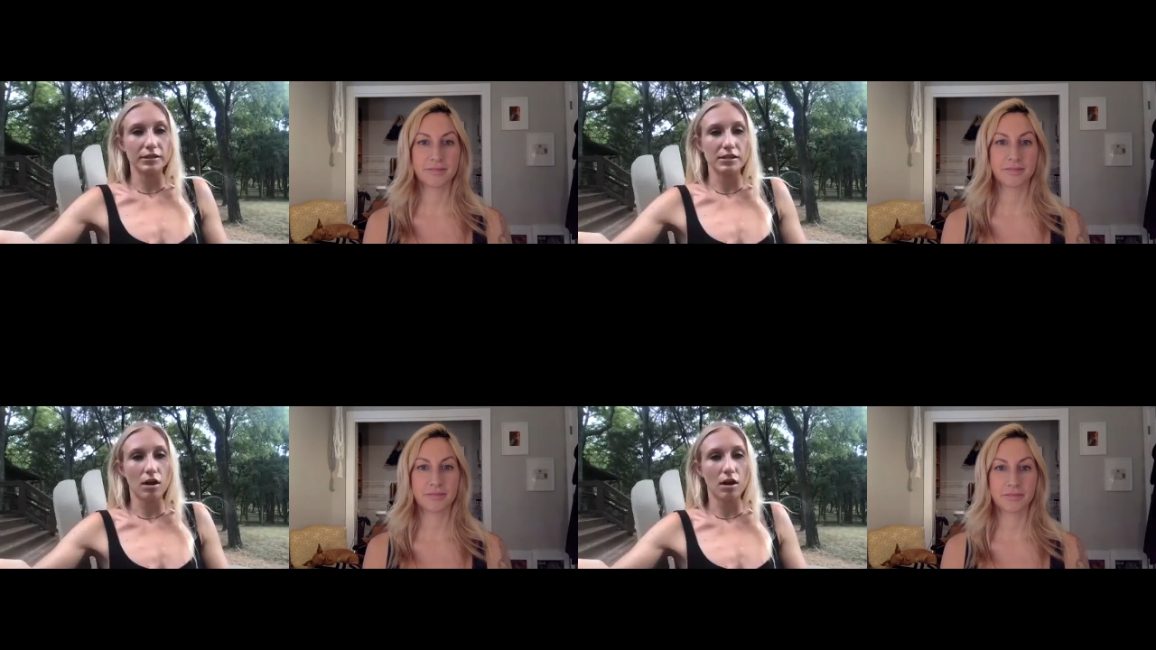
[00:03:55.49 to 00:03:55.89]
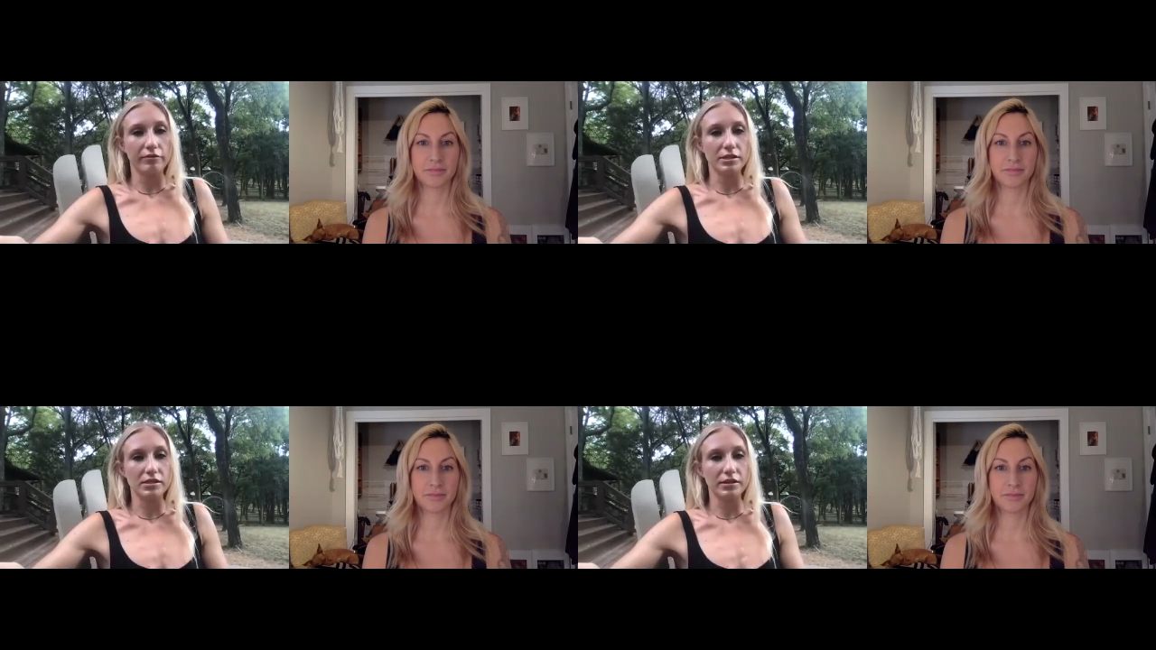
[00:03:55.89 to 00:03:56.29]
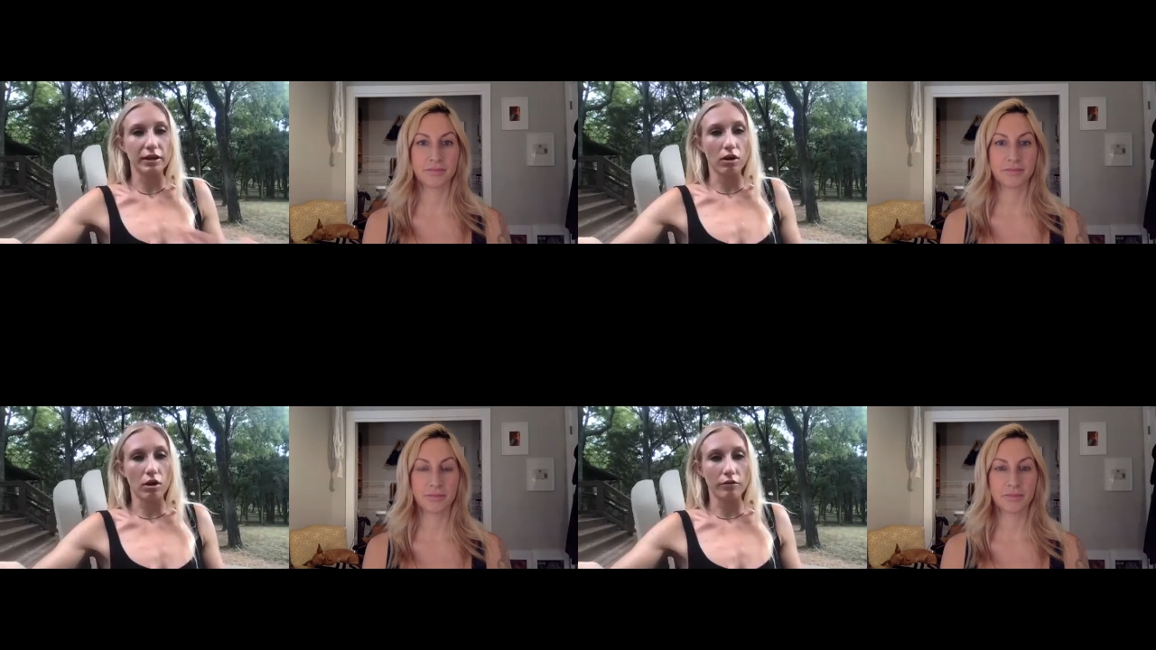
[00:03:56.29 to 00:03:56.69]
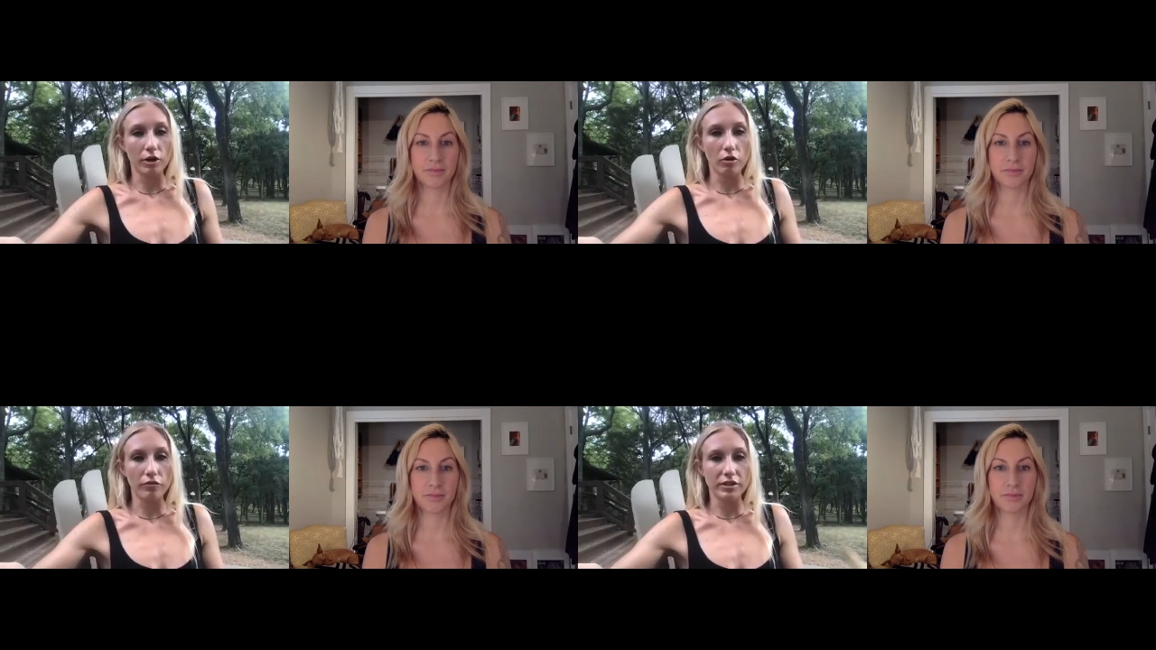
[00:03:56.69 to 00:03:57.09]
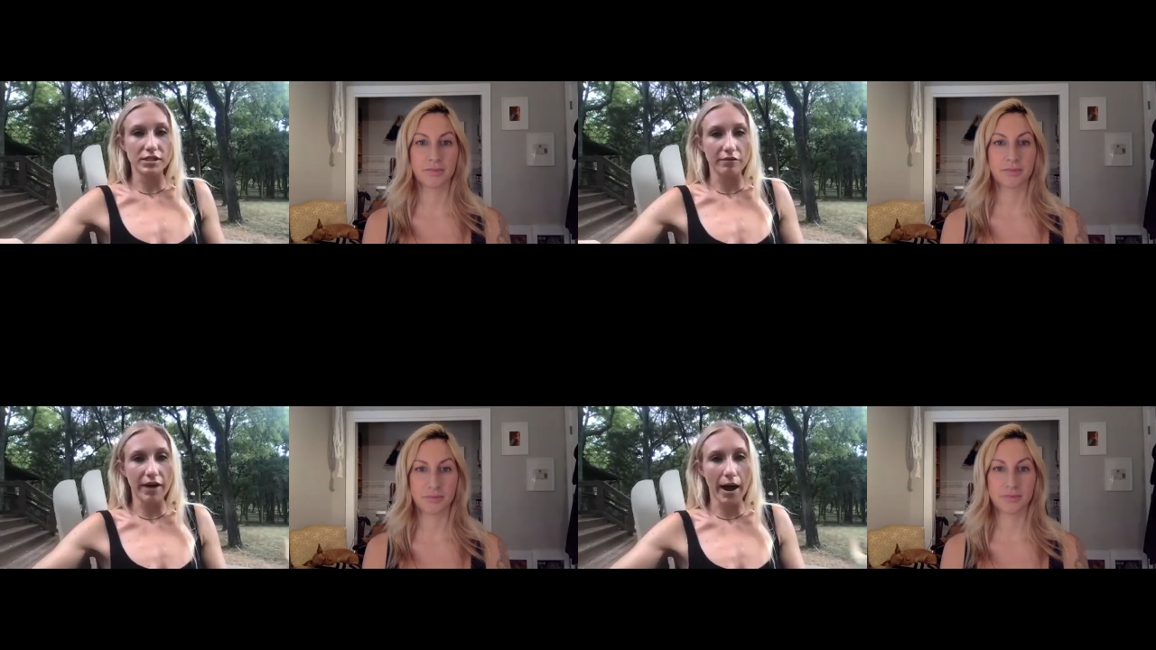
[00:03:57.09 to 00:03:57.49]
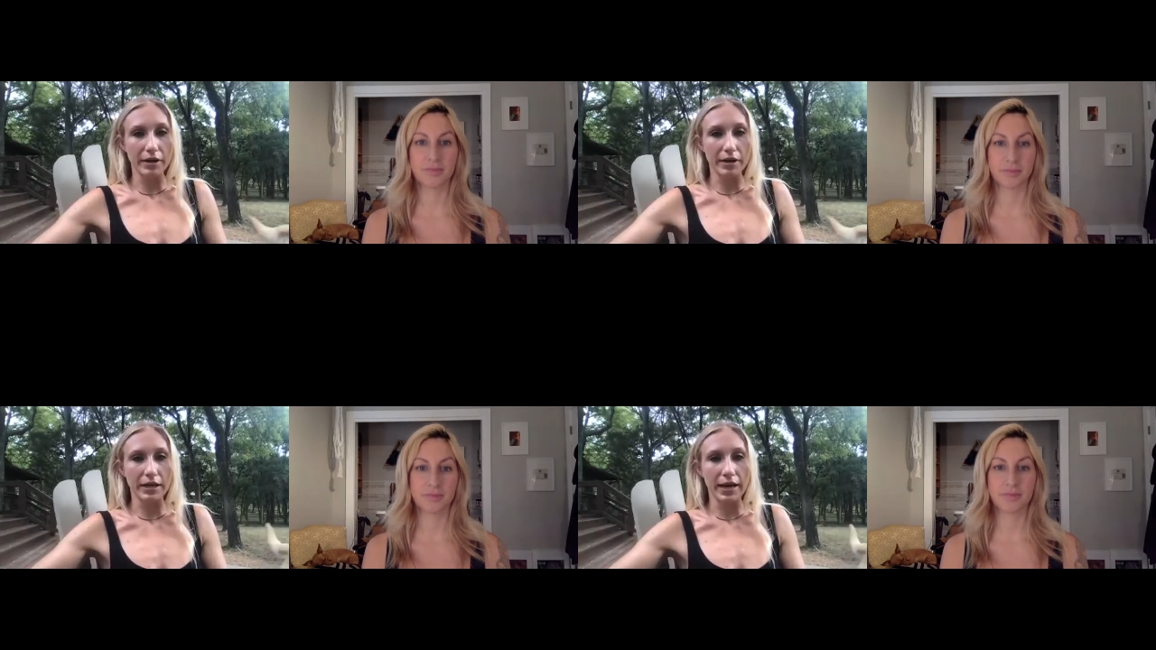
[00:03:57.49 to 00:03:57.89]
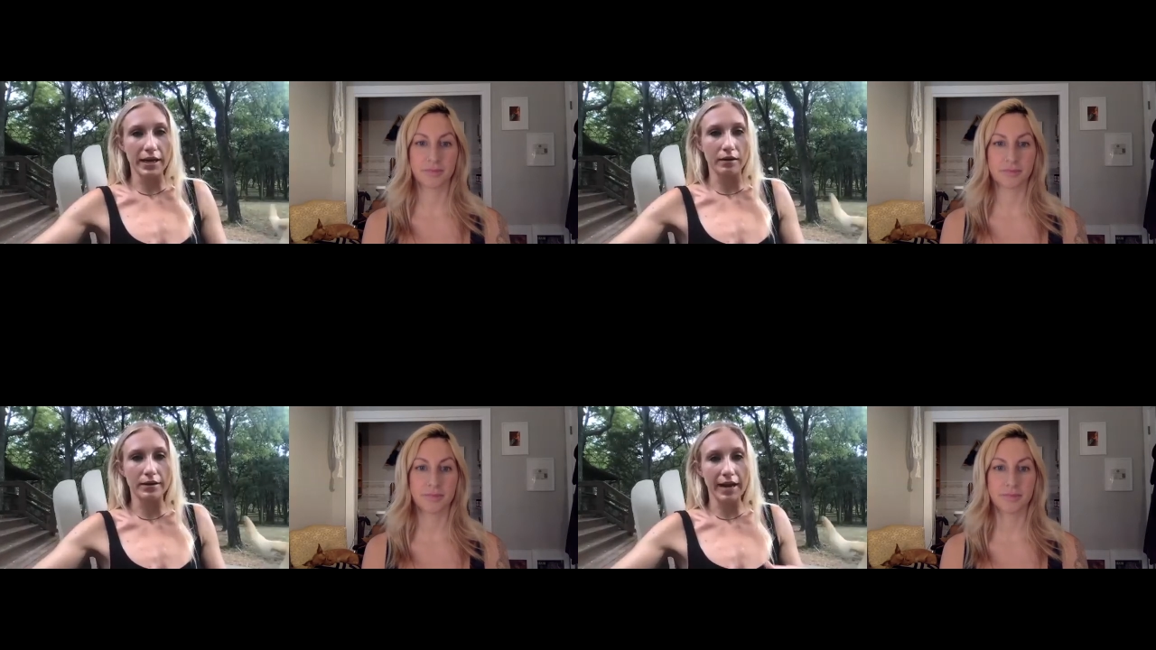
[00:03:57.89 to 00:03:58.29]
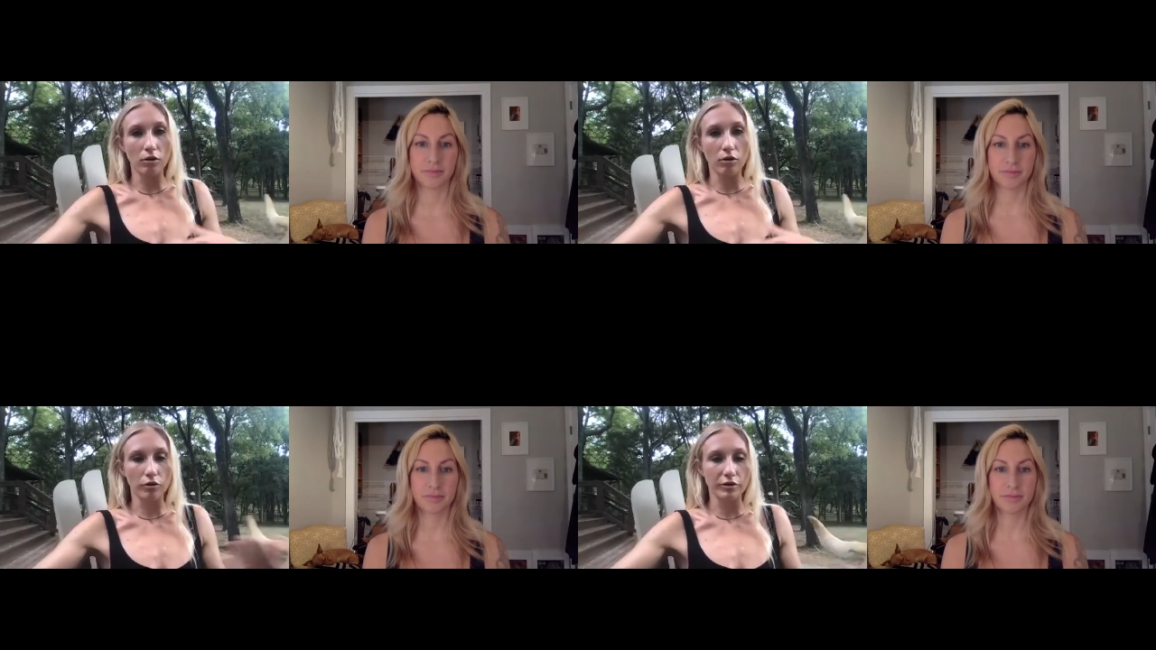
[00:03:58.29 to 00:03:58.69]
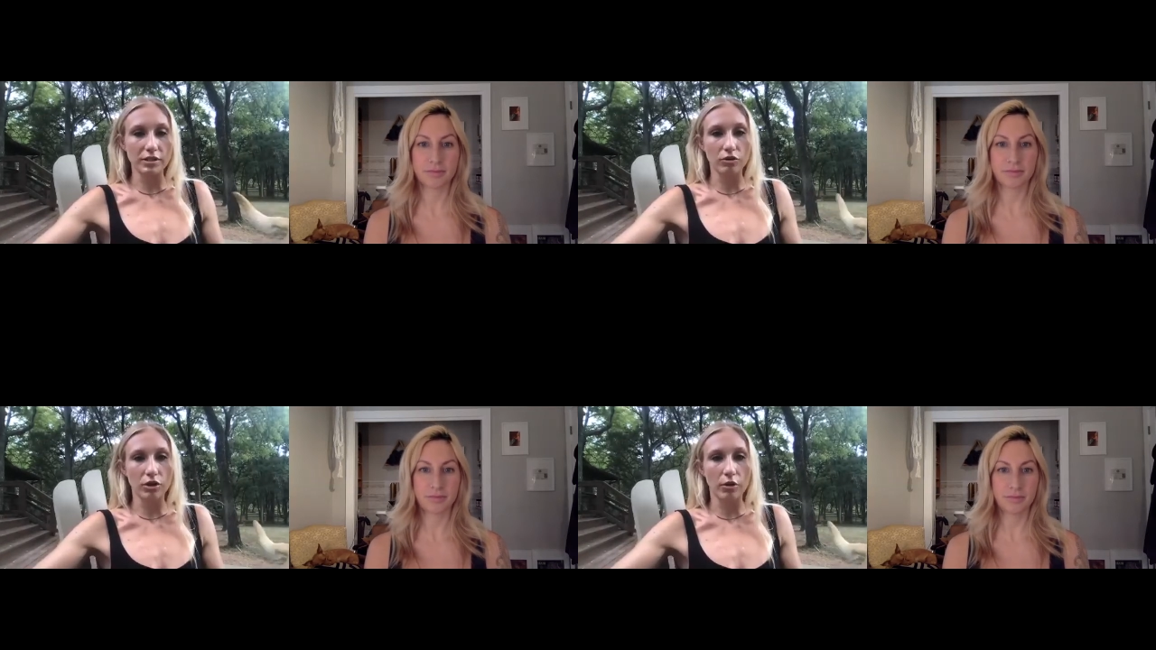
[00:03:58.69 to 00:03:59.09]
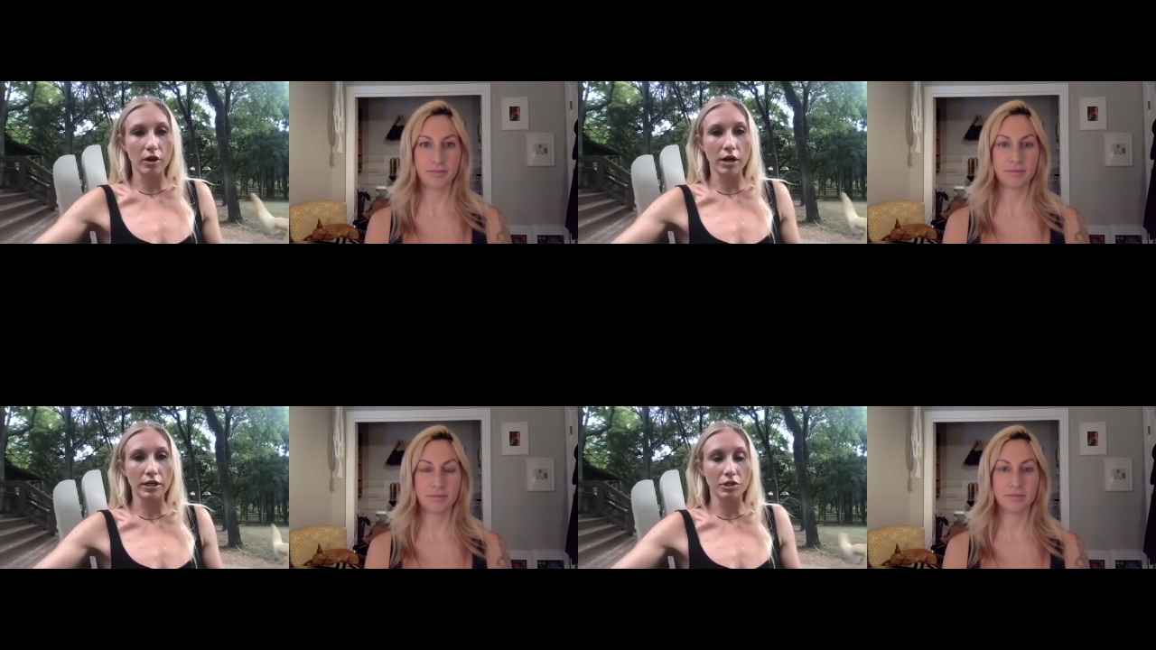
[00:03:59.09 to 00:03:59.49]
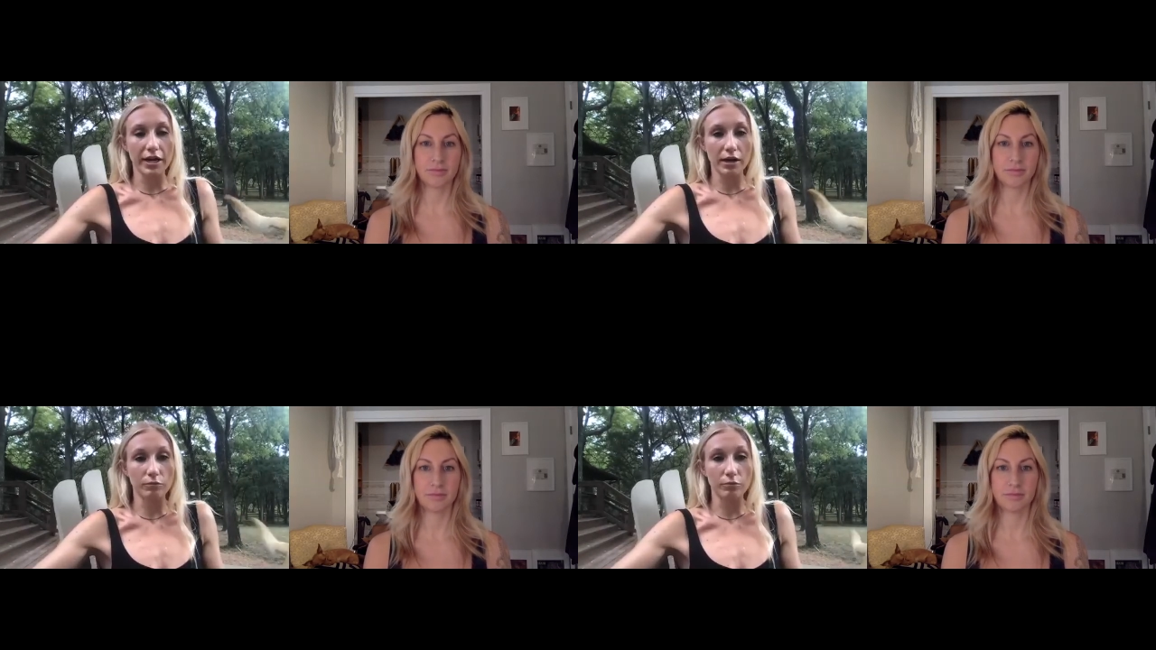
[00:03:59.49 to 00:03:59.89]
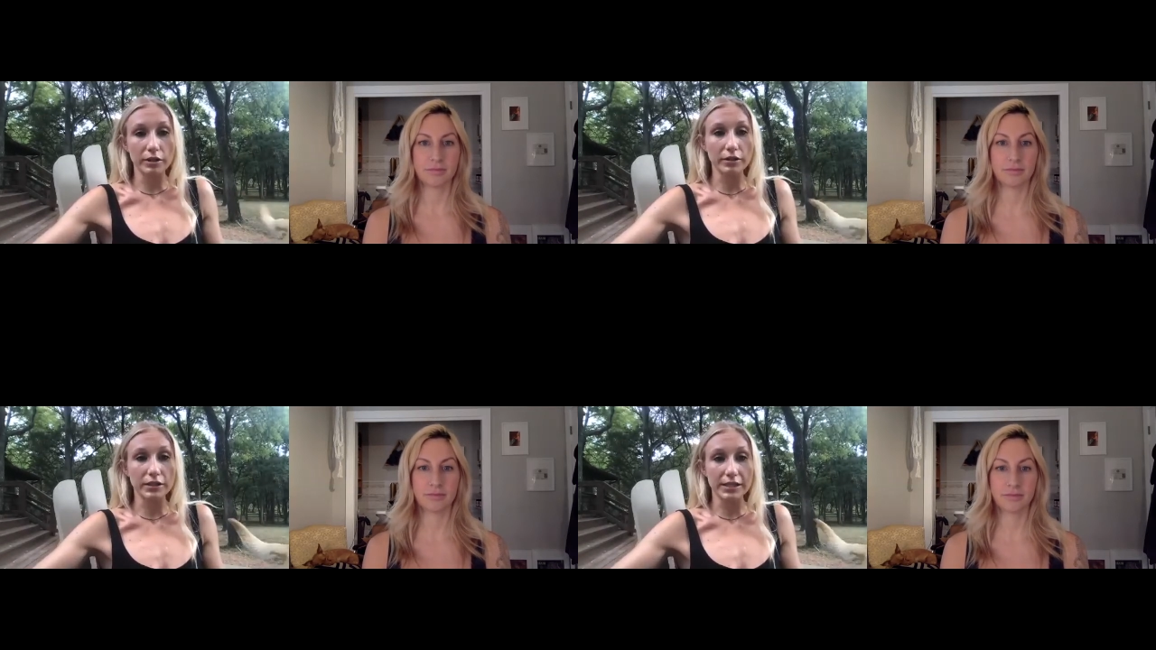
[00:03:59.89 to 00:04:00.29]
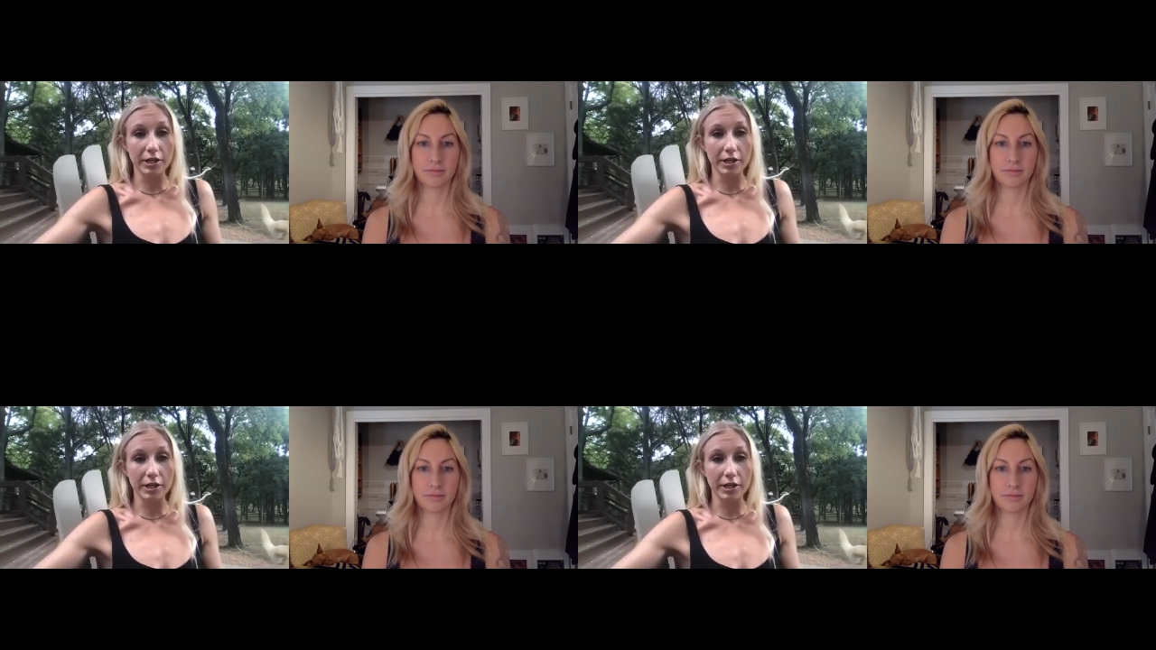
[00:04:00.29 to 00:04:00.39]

Speaker 1: obviously, like all of the COVID stuff happened, and now COVID's still going on, and you can't really take your